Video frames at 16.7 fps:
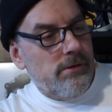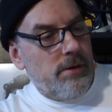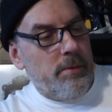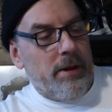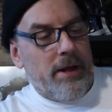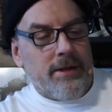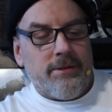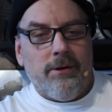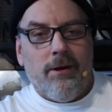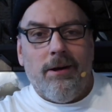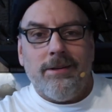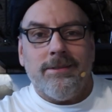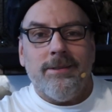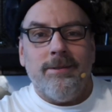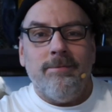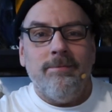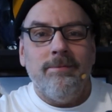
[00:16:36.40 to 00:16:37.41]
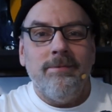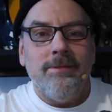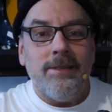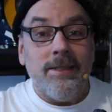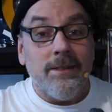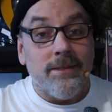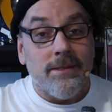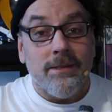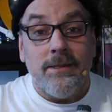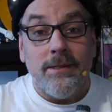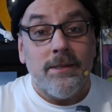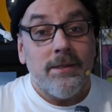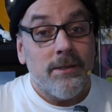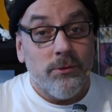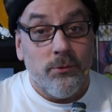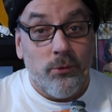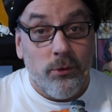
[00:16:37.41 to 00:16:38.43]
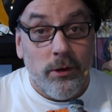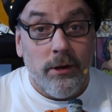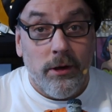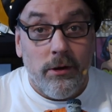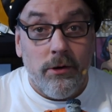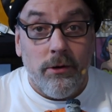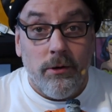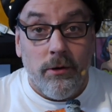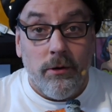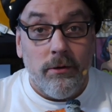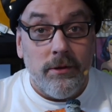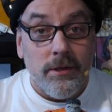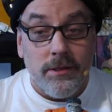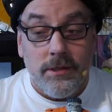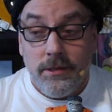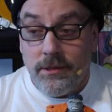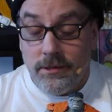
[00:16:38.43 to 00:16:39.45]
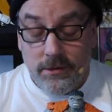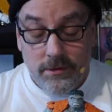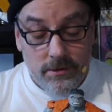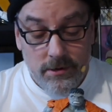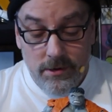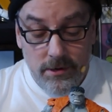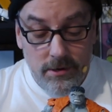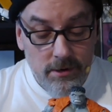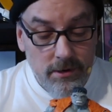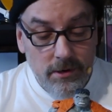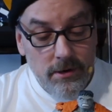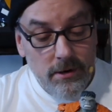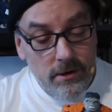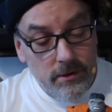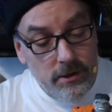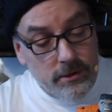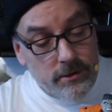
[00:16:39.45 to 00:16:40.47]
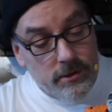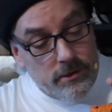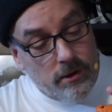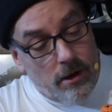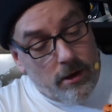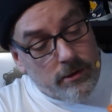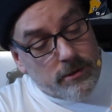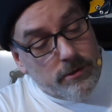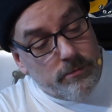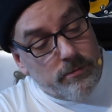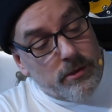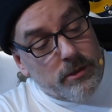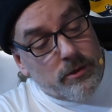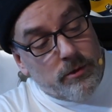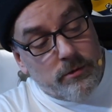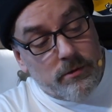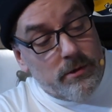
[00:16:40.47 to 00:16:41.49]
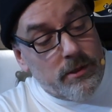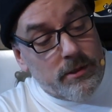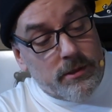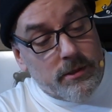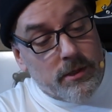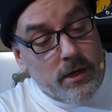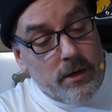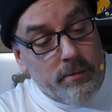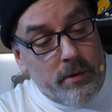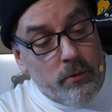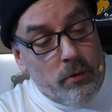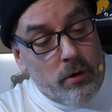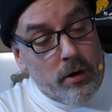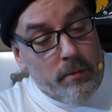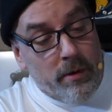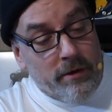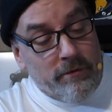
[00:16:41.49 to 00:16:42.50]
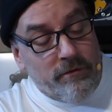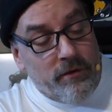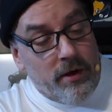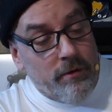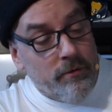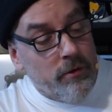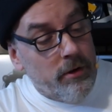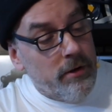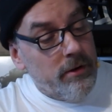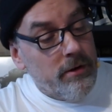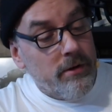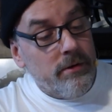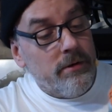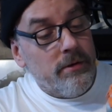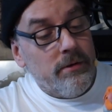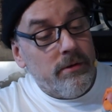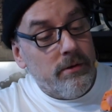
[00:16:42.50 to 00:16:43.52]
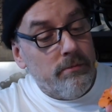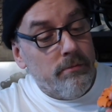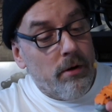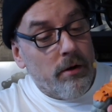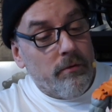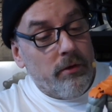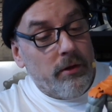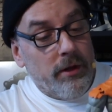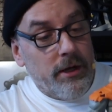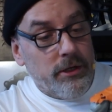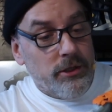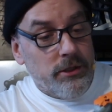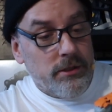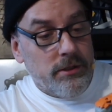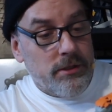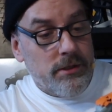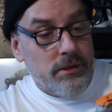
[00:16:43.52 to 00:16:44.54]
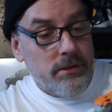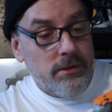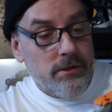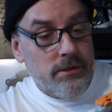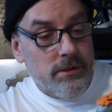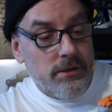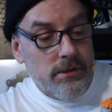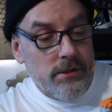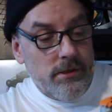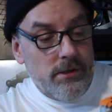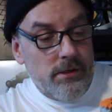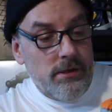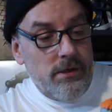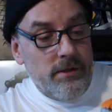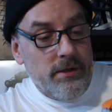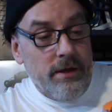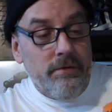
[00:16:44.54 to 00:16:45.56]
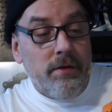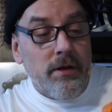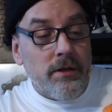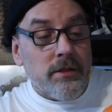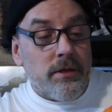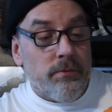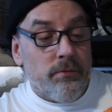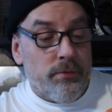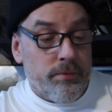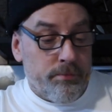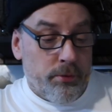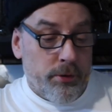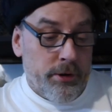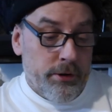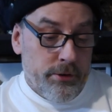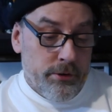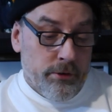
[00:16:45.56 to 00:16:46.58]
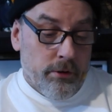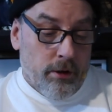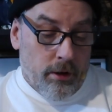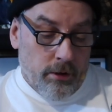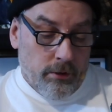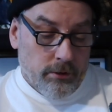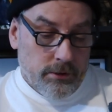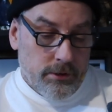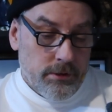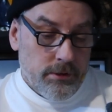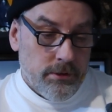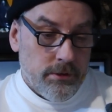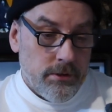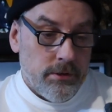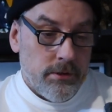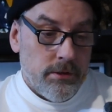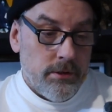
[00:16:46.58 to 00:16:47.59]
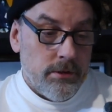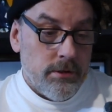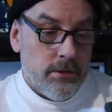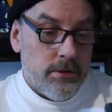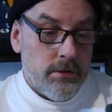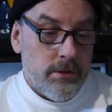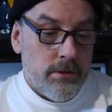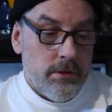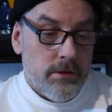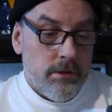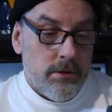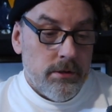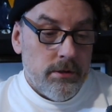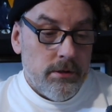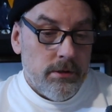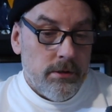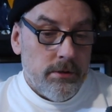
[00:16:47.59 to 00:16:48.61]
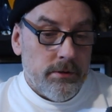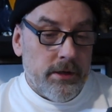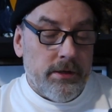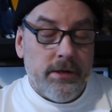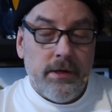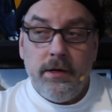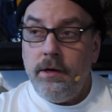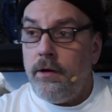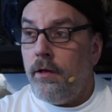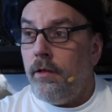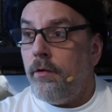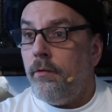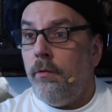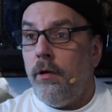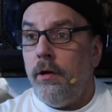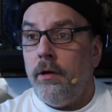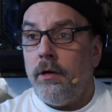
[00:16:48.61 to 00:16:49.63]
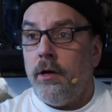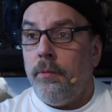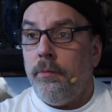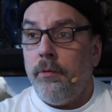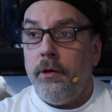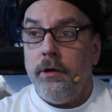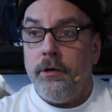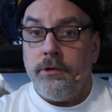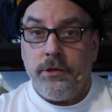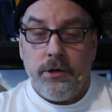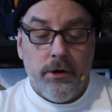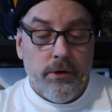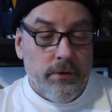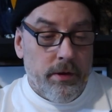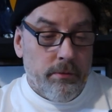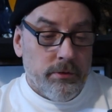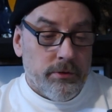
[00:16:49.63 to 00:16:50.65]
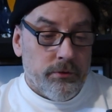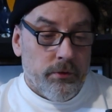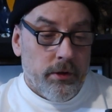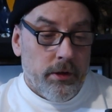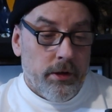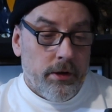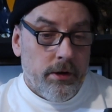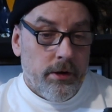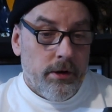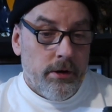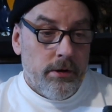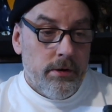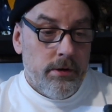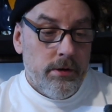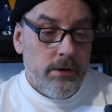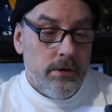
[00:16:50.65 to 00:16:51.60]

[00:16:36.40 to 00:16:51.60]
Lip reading: I mean, that's awesome. This is really cool. This is awesome. This is going to be one of my favorite Marvel Legends. They've done some pretty cool Hulks. They did another one a couple years ago that was really good.